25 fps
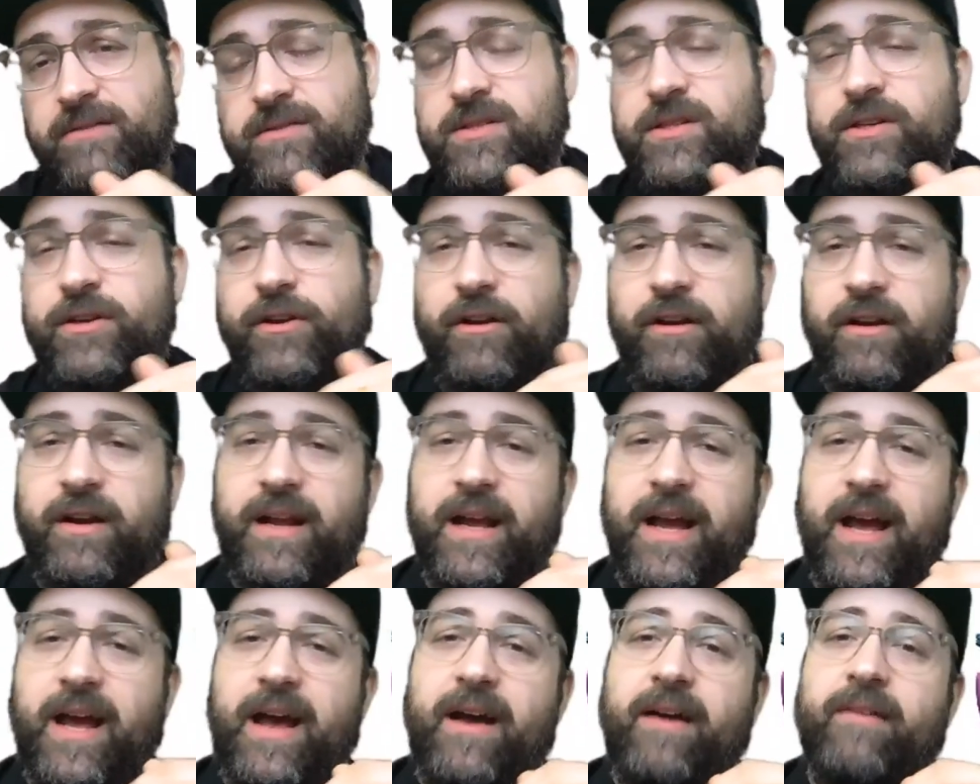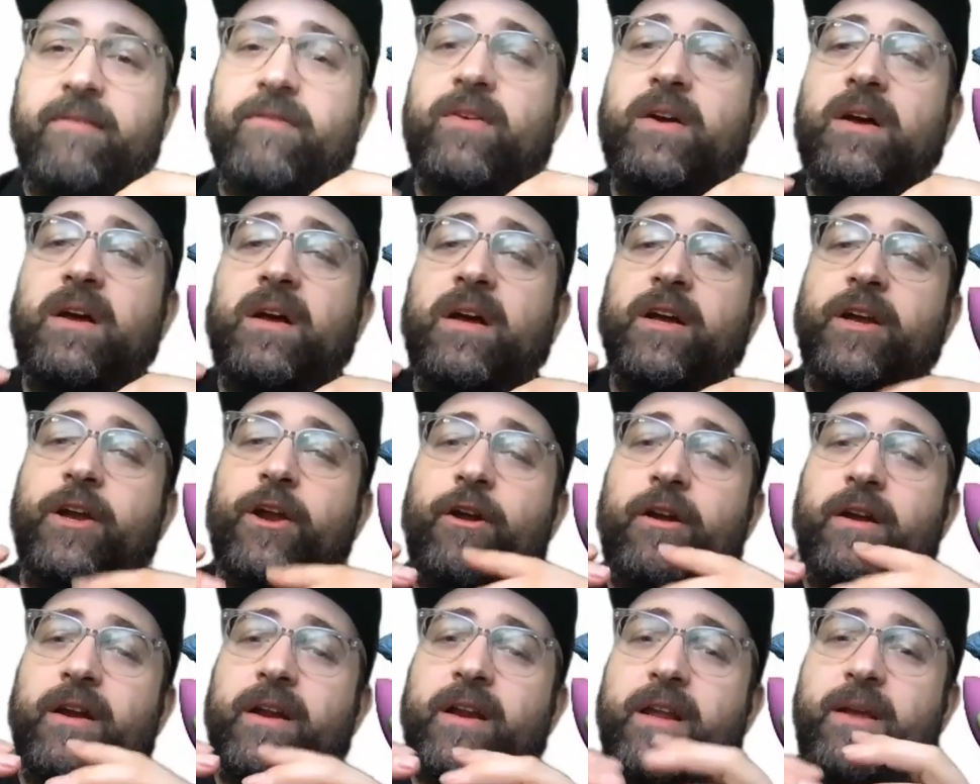So you're going
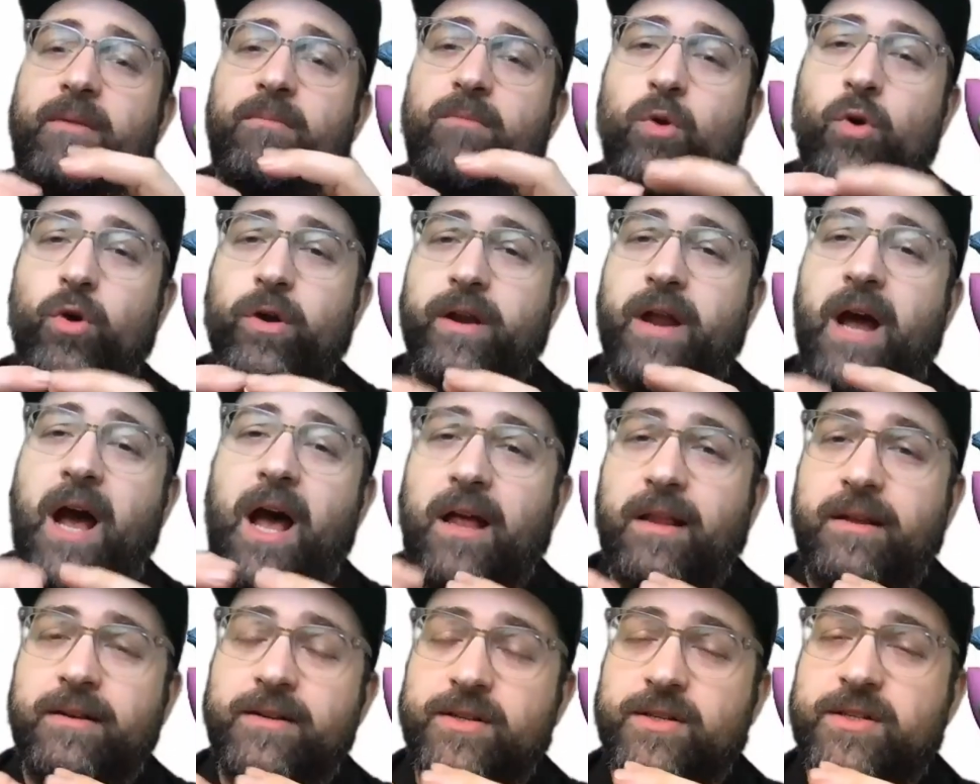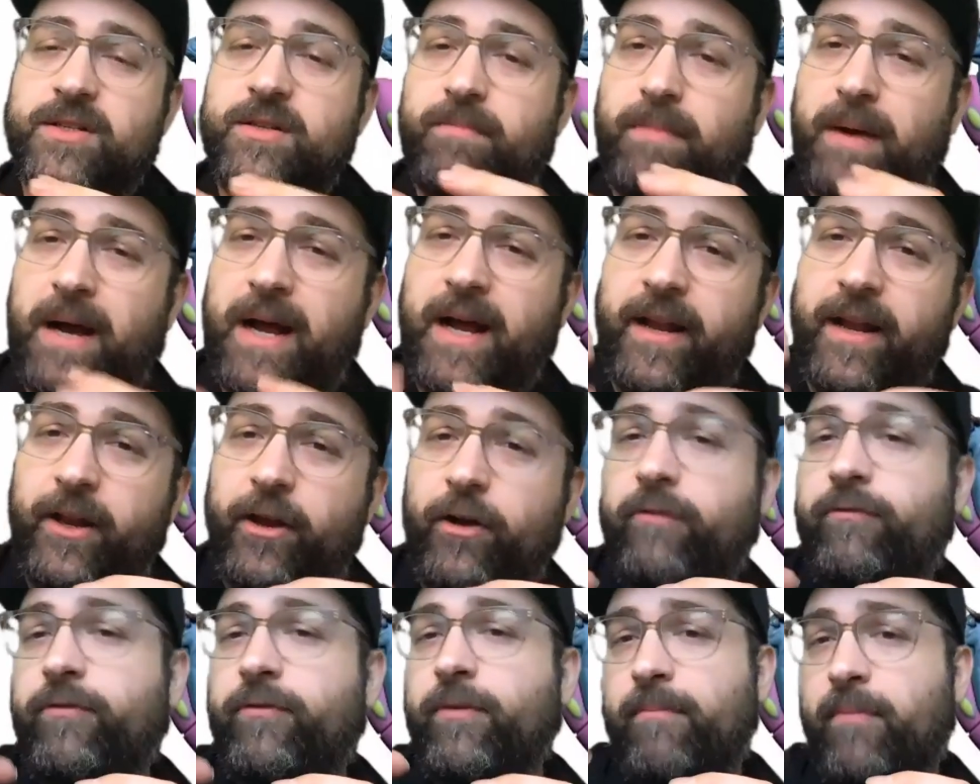to need more dollars to buy a
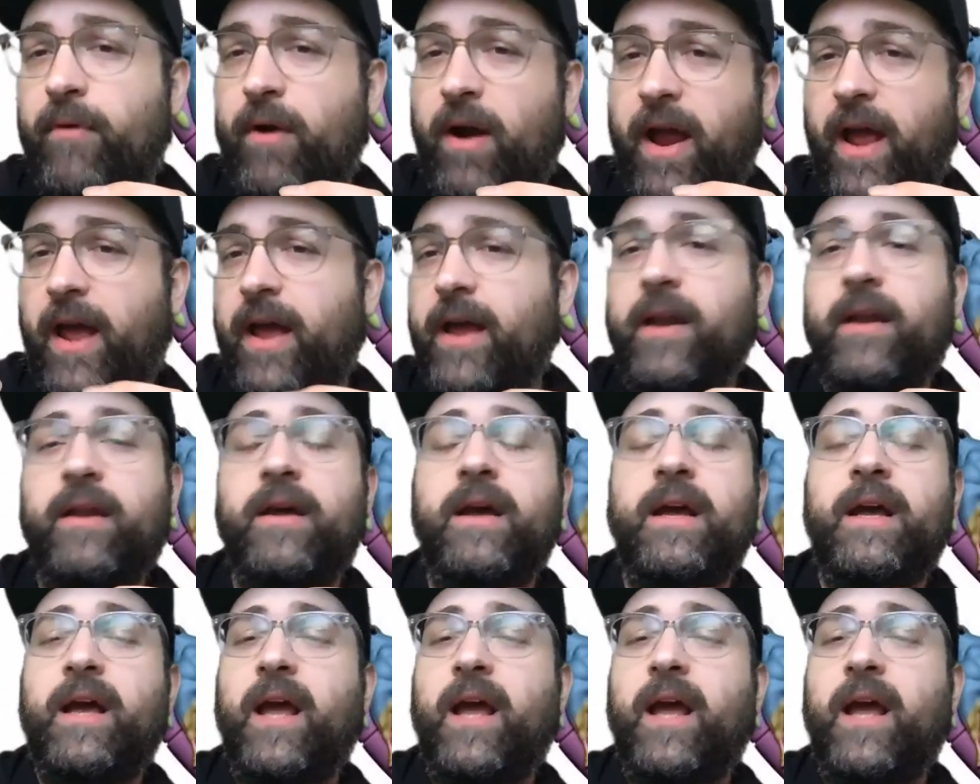loaf of bread